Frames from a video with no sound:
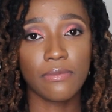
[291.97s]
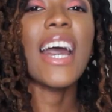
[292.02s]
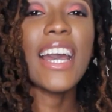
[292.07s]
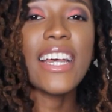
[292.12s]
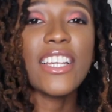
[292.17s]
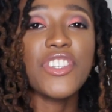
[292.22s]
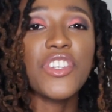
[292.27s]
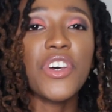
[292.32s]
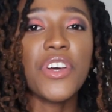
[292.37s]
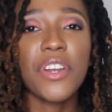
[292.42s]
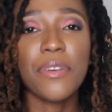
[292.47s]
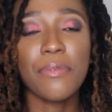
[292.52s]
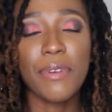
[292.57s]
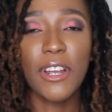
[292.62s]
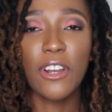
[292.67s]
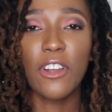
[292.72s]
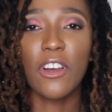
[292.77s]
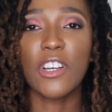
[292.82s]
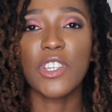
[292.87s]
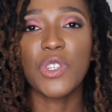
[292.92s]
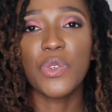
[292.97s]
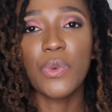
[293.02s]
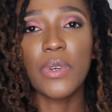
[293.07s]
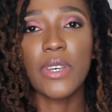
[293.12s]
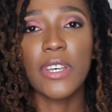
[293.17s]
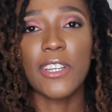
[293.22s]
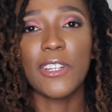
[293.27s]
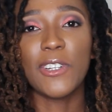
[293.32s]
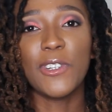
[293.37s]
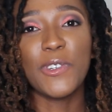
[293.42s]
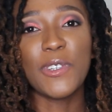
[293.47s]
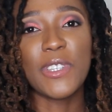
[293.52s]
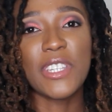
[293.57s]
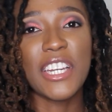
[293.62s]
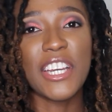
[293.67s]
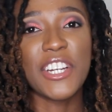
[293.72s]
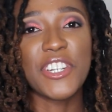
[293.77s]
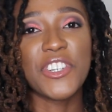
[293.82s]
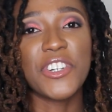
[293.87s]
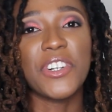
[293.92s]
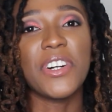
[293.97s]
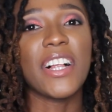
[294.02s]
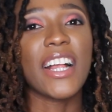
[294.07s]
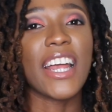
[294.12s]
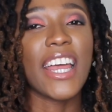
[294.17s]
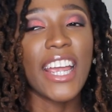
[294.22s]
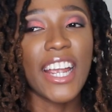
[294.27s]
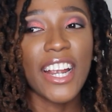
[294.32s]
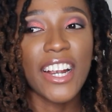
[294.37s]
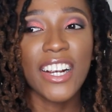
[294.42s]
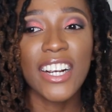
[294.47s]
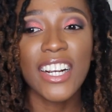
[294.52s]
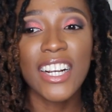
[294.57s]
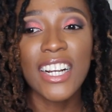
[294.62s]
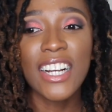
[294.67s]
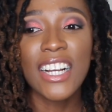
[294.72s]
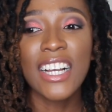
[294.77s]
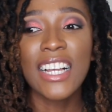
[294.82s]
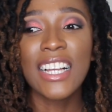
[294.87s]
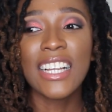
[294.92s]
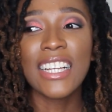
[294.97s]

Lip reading: I started my locks with loose natural hair,